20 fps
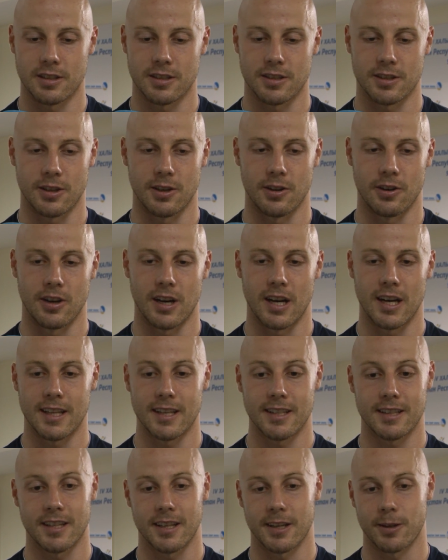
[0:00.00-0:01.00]
So I
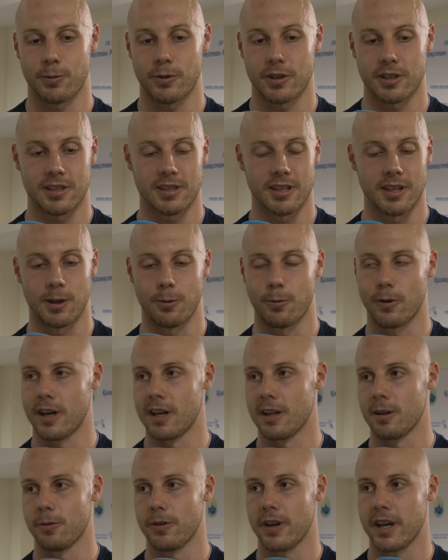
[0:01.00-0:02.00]
think we are still a
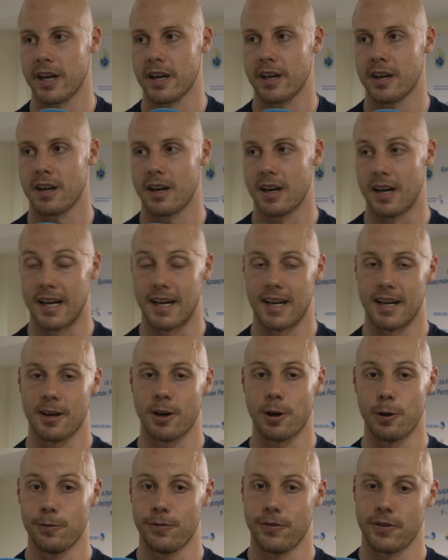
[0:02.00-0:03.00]
while away.
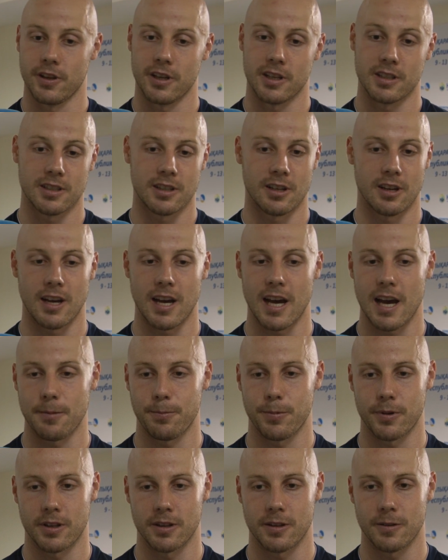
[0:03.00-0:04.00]
Hopefully it's going to
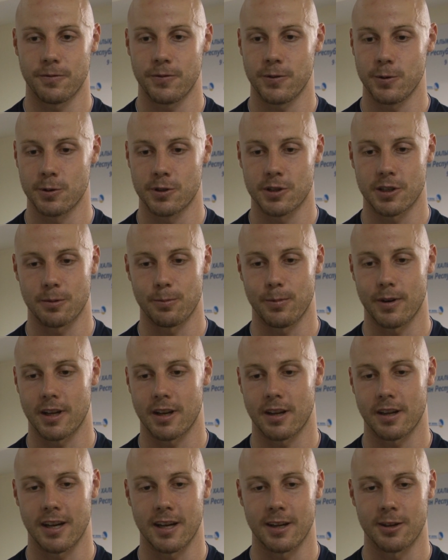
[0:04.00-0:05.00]
happen in the future,
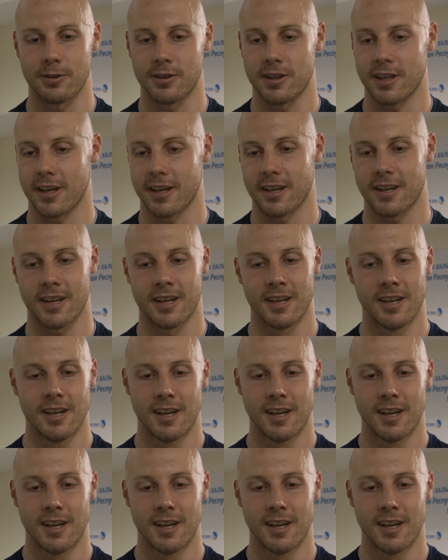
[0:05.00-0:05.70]
but I don't think